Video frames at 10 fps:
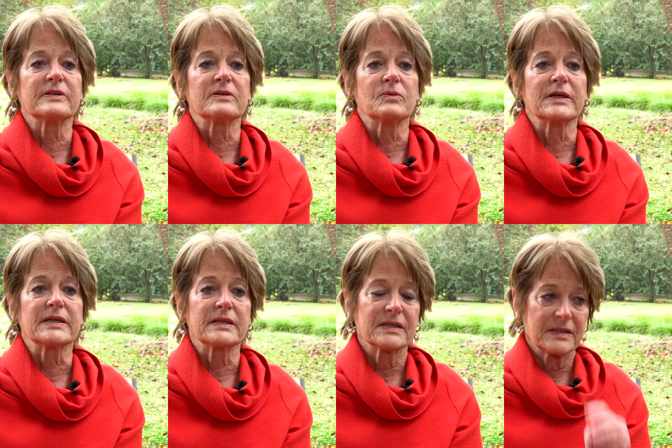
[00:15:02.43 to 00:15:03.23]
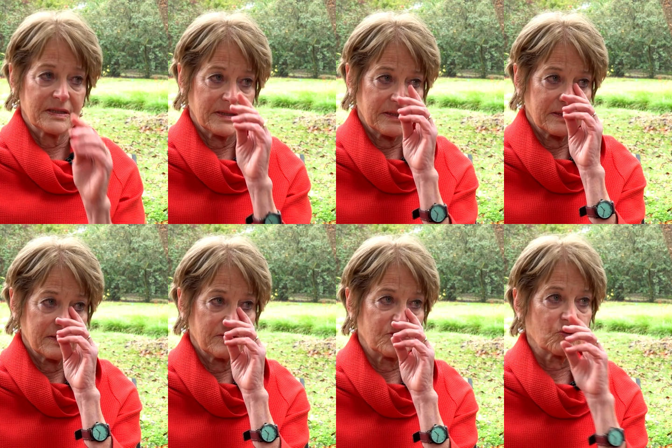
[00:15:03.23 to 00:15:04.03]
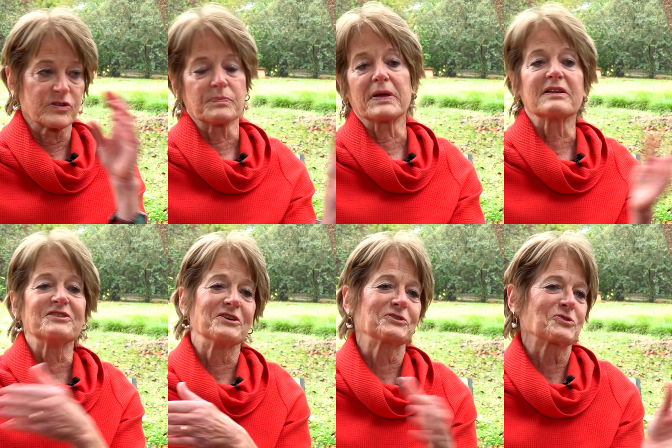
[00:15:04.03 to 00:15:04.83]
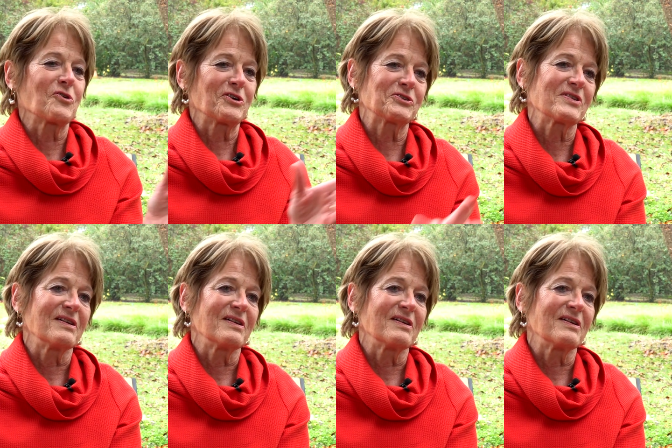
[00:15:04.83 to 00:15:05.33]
and the way George Bailey does cross